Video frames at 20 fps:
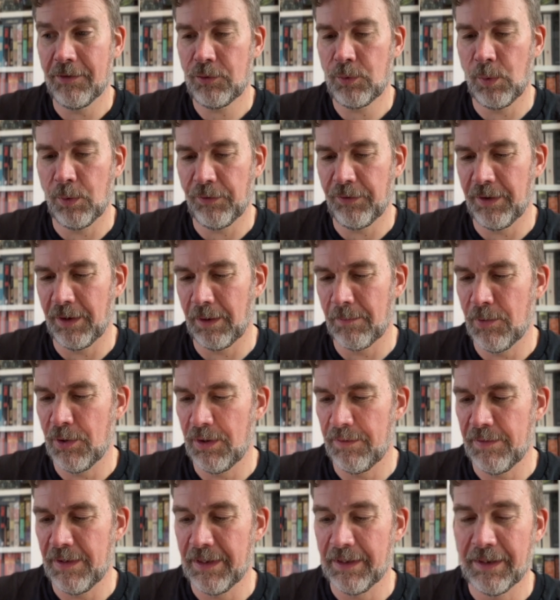Schwarzenegger
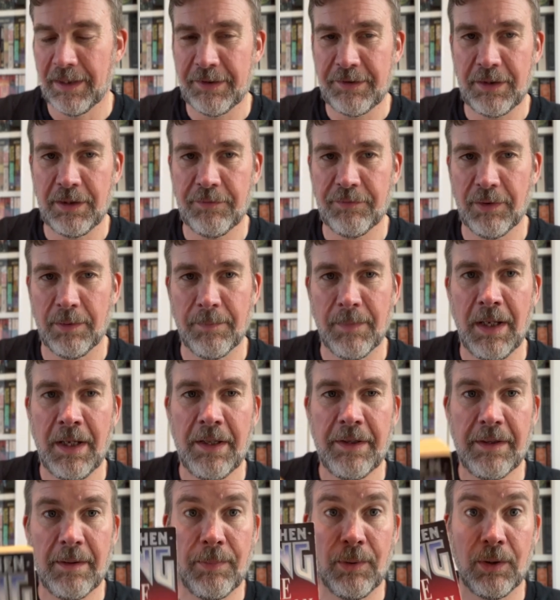movie than I do from
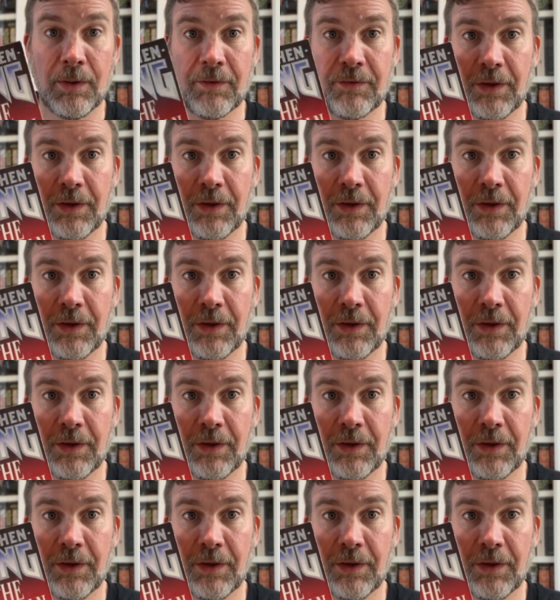the book.